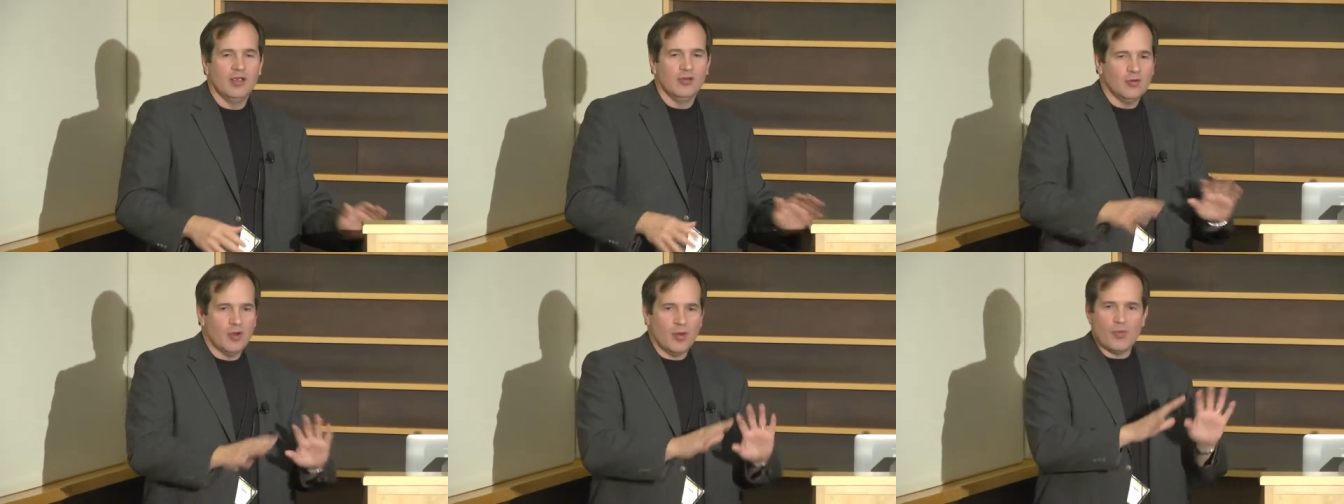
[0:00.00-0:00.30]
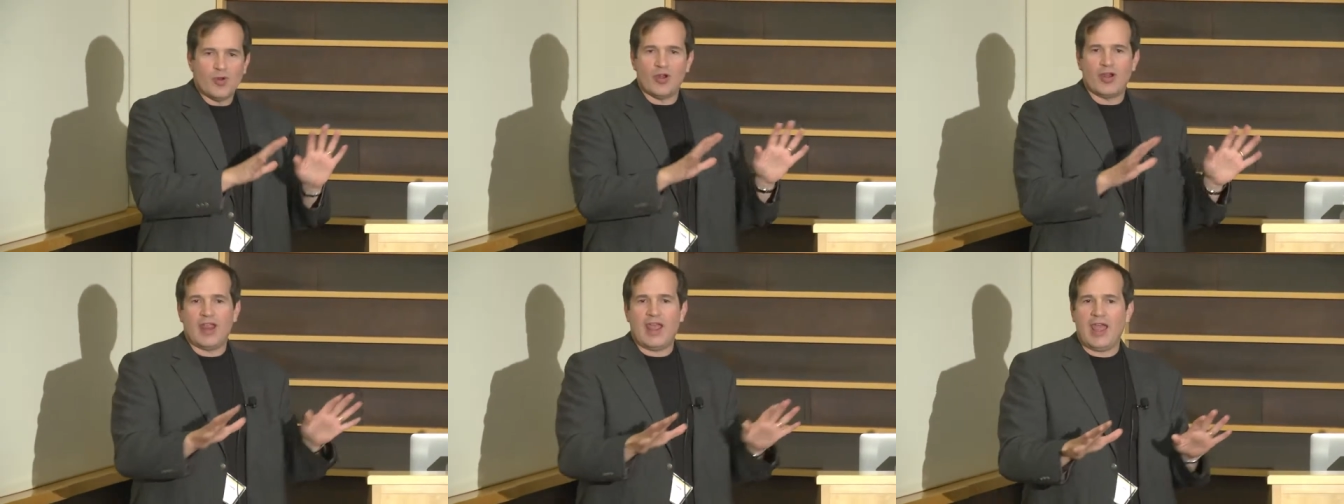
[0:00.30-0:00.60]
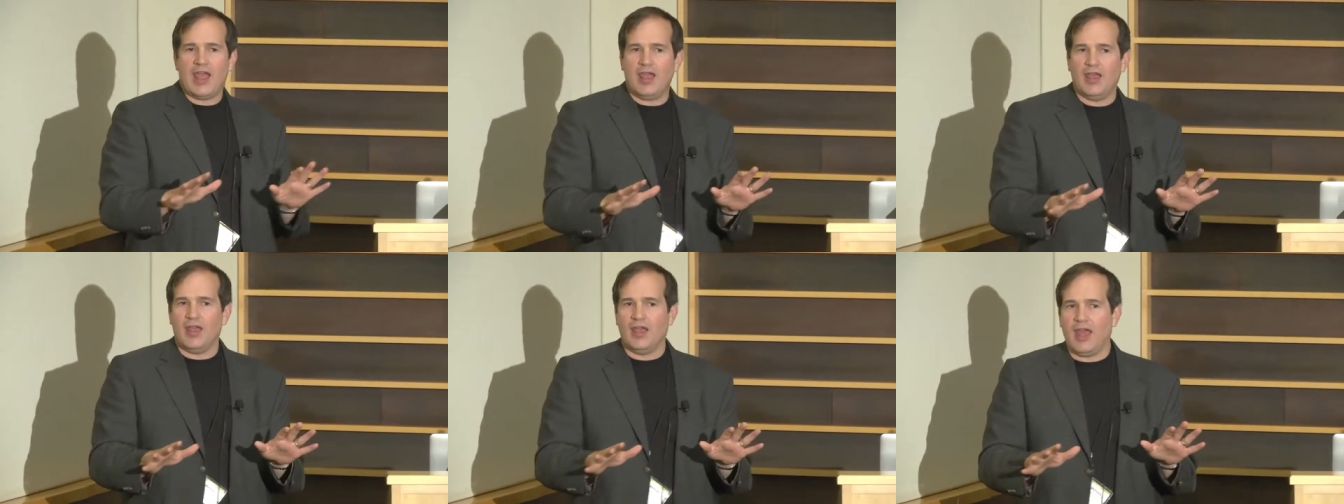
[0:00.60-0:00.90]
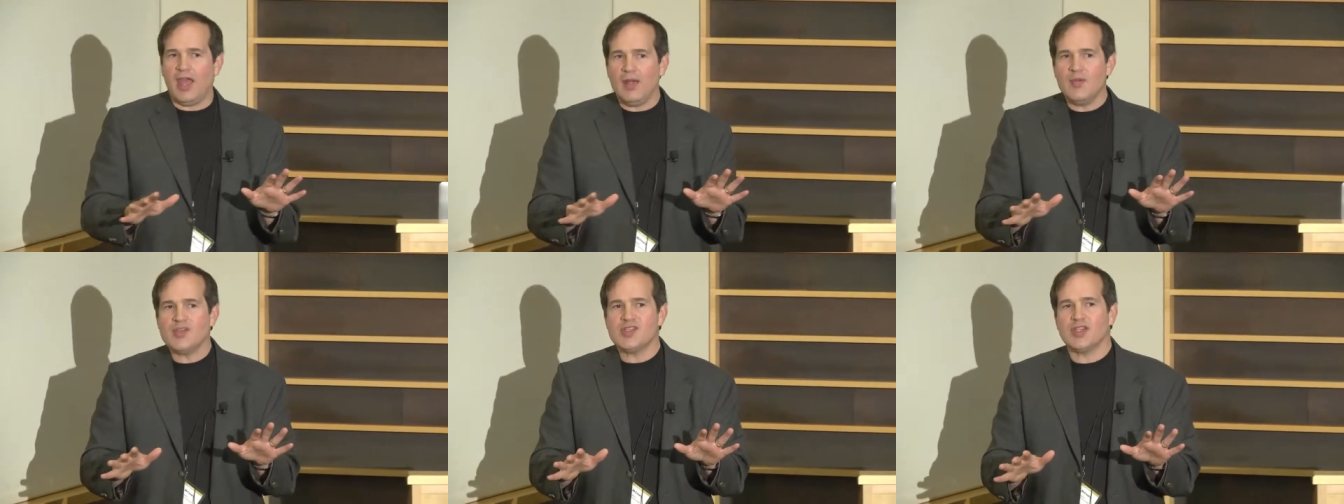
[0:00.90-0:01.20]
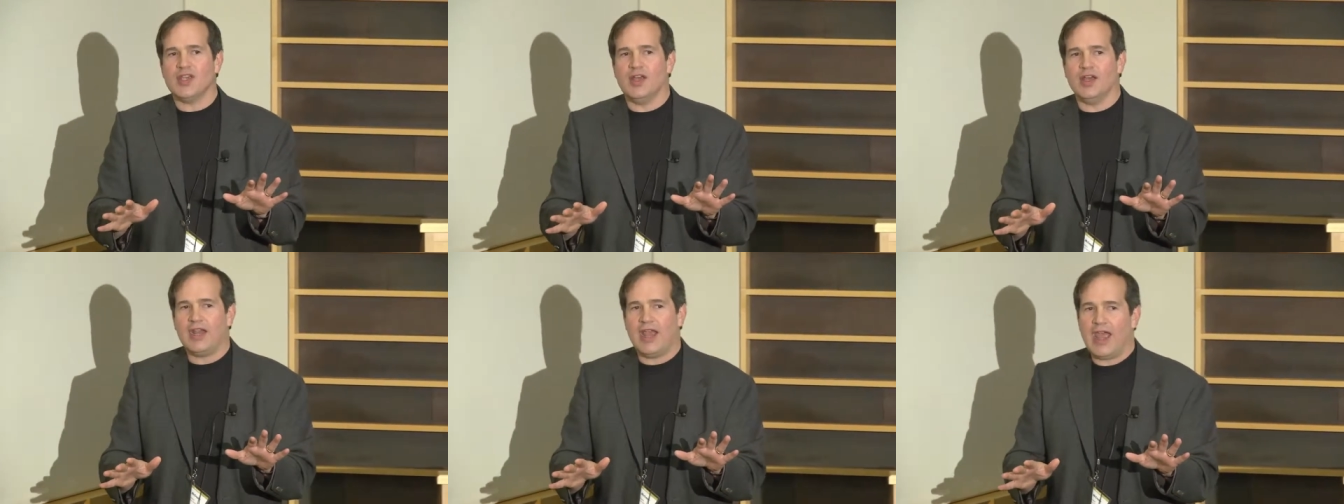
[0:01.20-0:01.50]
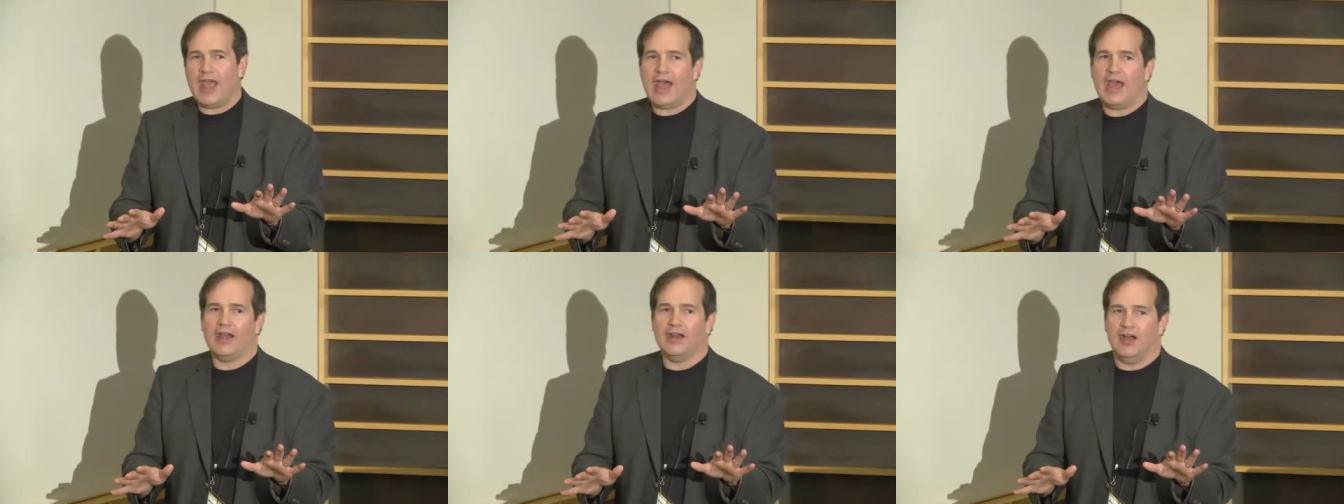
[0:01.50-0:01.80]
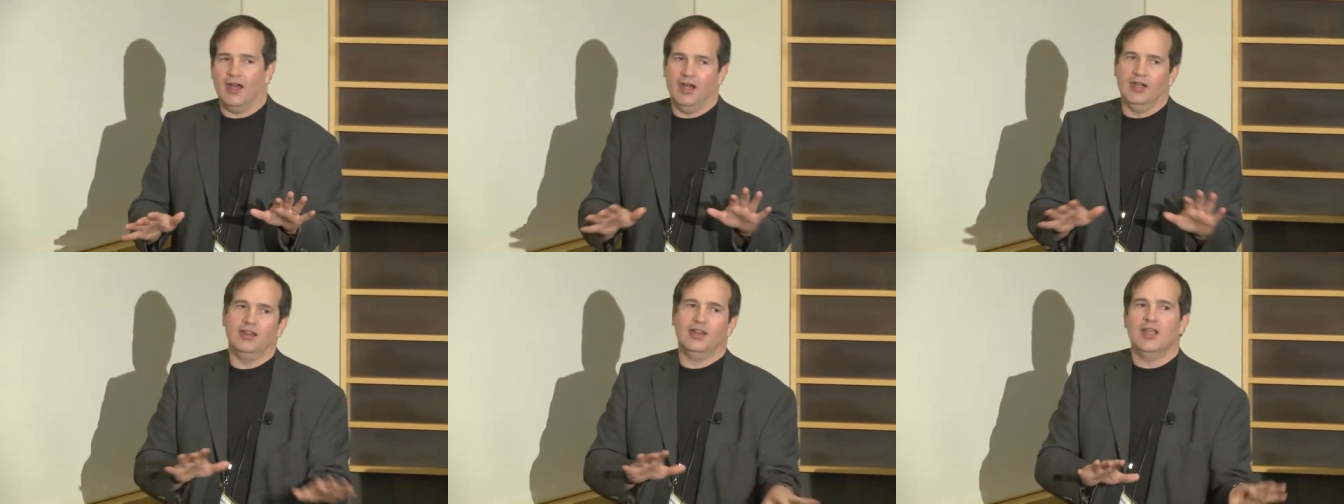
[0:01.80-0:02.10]
Remember, Amazon had
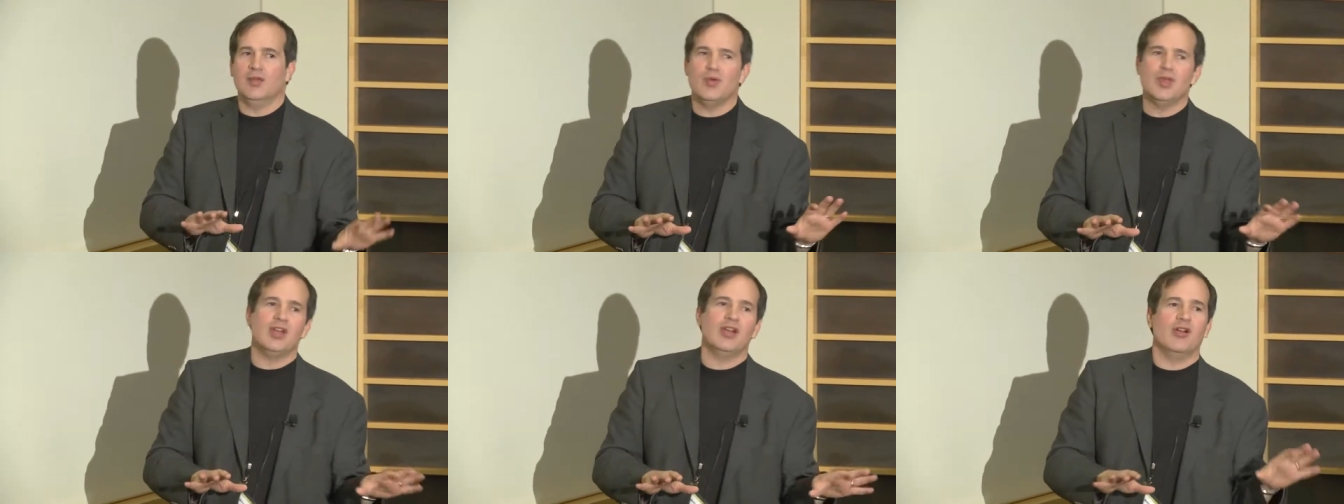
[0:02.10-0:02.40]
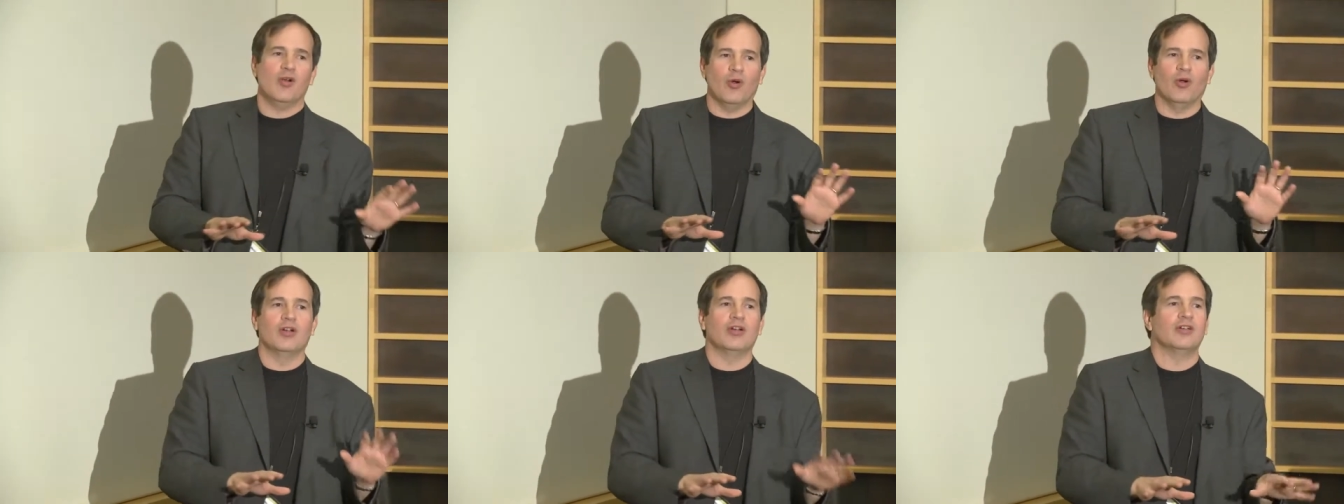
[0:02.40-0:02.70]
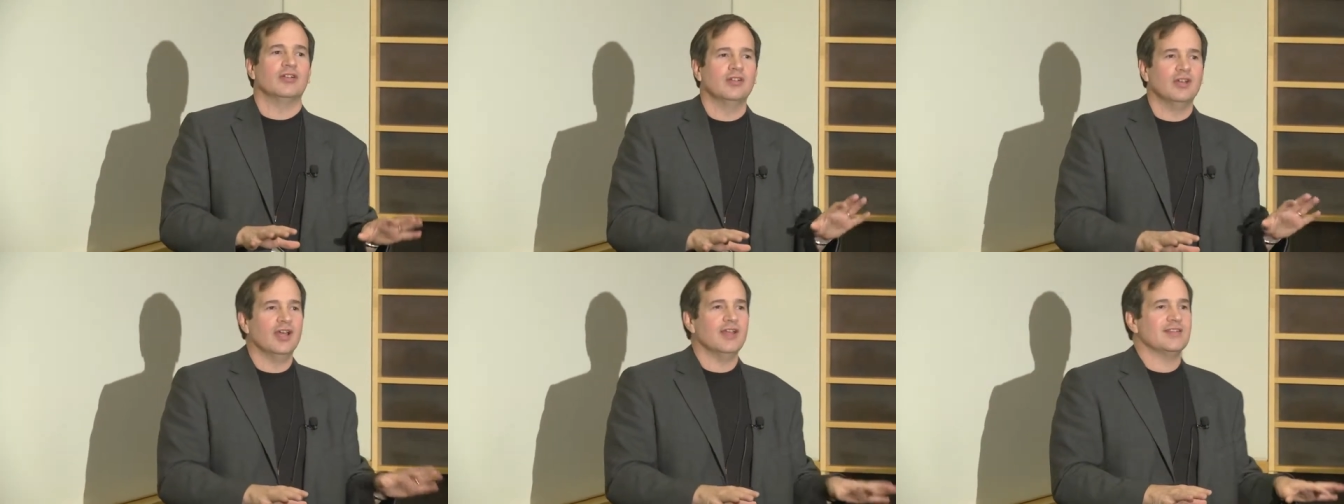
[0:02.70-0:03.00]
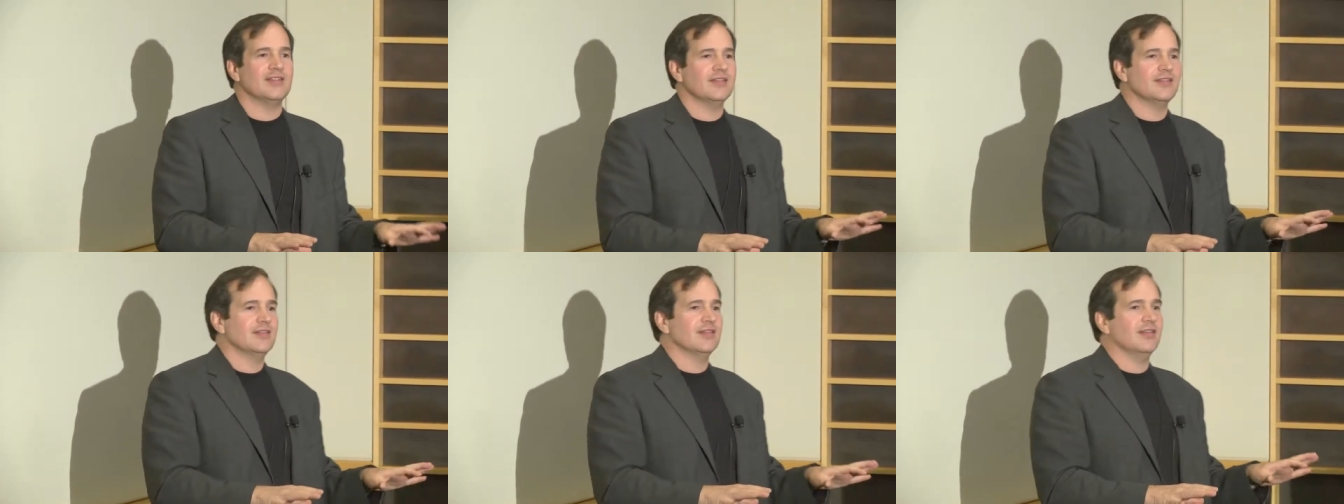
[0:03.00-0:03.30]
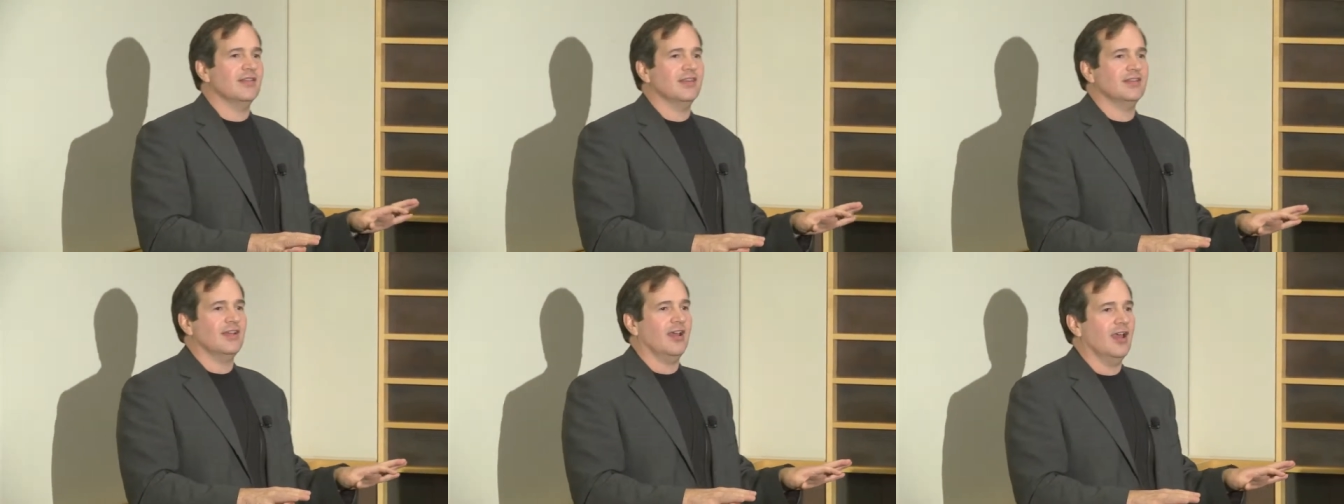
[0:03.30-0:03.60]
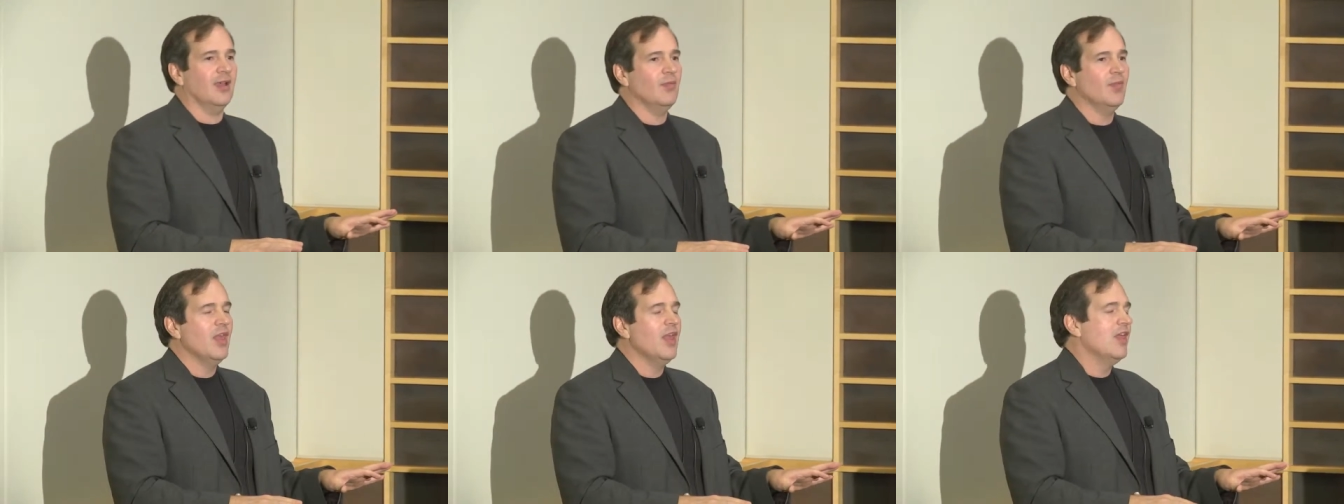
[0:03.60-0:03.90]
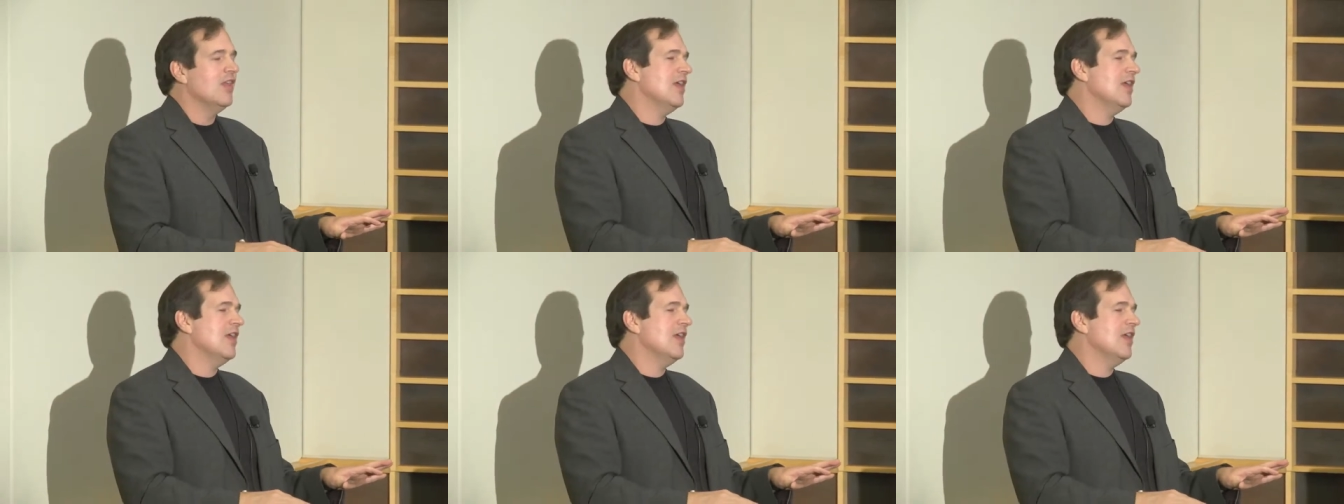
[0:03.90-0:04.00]
unlimited Oracle licenses at the time.